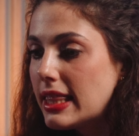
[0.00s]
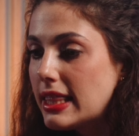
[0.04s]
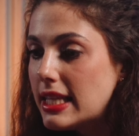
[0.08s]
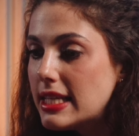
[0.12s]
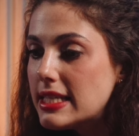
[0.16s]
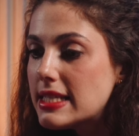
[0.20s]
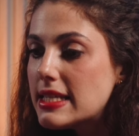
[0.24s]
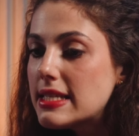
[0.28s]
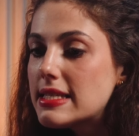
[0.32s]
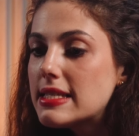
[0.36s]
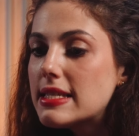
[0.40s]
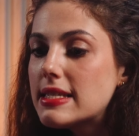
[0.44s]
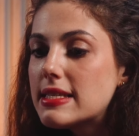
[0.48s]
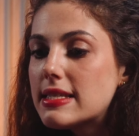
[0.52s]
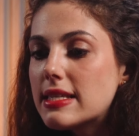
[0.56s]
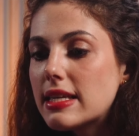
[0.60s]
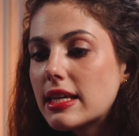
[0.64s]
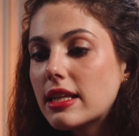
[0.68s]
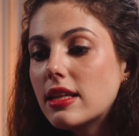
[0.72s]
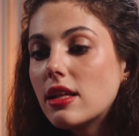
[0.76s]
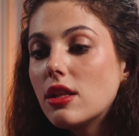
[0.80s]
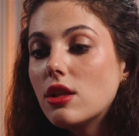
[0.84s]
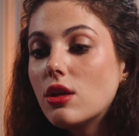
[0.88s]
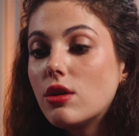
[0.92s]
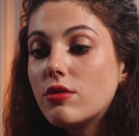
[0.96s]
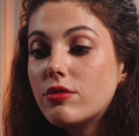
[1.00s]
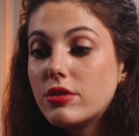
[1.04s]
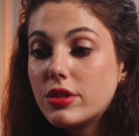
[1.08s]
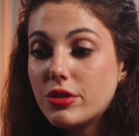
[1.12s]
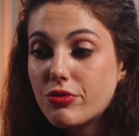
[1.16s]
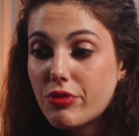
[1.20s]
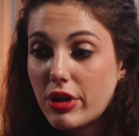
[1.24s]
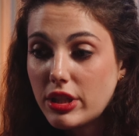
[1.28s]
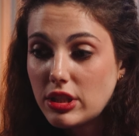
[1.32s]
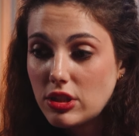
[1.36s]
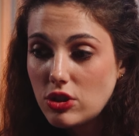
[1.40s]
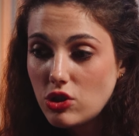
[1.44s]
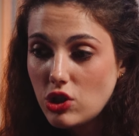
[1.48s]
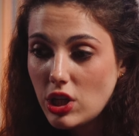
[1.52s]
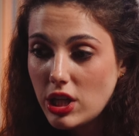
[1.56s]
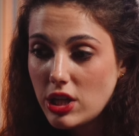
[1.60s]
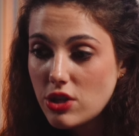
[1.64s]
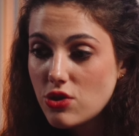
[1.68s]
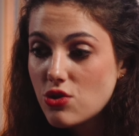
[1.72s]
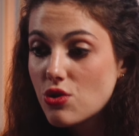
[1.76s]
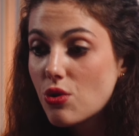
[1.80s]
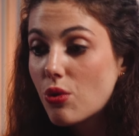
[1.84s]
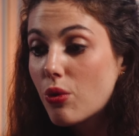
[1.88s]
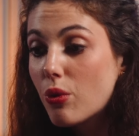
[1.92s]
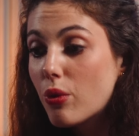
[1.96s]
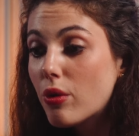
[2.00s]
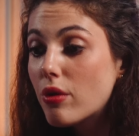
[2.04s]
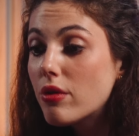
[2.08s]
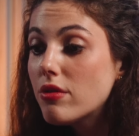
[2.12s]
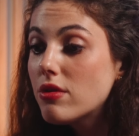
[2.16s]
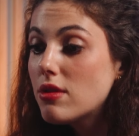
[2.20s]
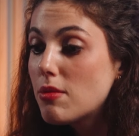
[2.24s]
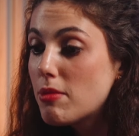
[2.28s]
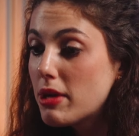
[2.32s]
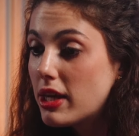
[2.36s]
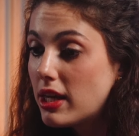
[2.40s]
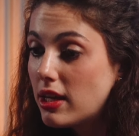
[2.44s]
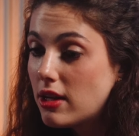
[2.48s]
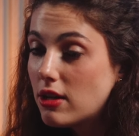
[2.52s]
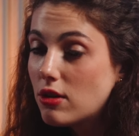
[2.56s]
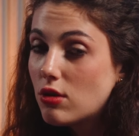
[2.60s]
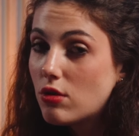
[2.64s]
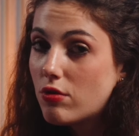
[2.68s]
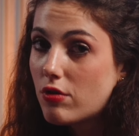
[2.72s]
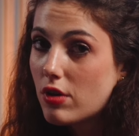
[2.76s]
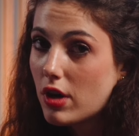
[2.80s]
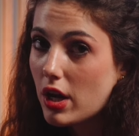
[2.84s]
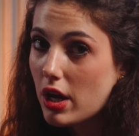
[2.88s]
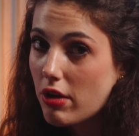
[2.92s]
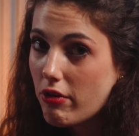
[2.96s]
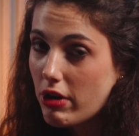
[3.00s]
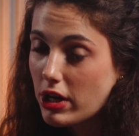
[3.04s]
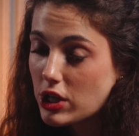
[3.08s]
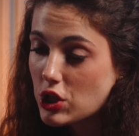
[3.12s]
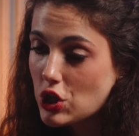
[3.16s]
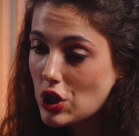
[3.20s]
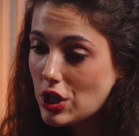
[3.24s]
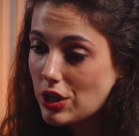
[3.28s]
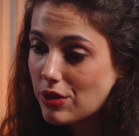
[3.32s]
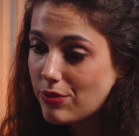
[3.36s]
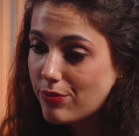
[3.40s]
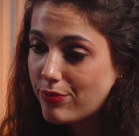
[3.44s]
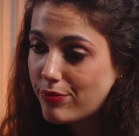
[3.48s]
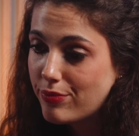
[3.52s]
This is a signal of a trend change or the beginning of a correction.